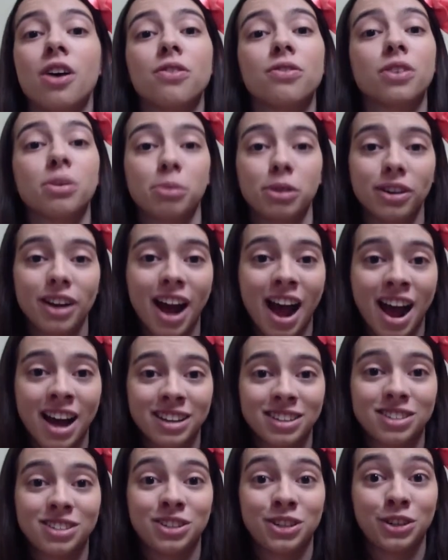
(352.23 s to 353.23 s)
from your
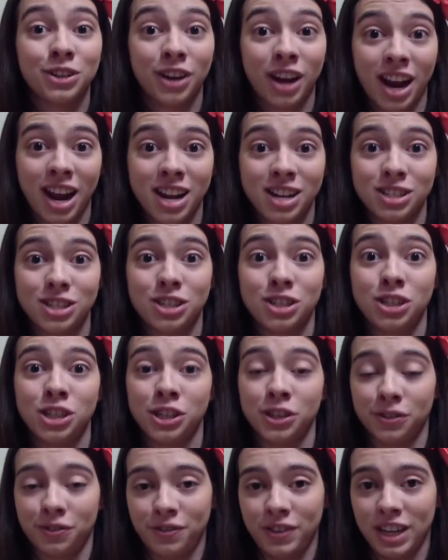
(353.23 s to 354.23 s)
eyes to your hands
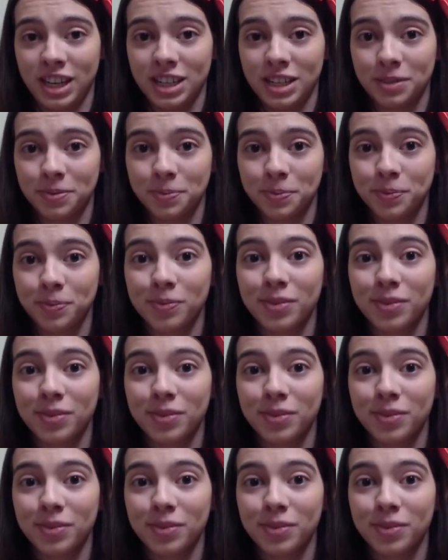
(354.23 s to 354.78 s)
to your feet.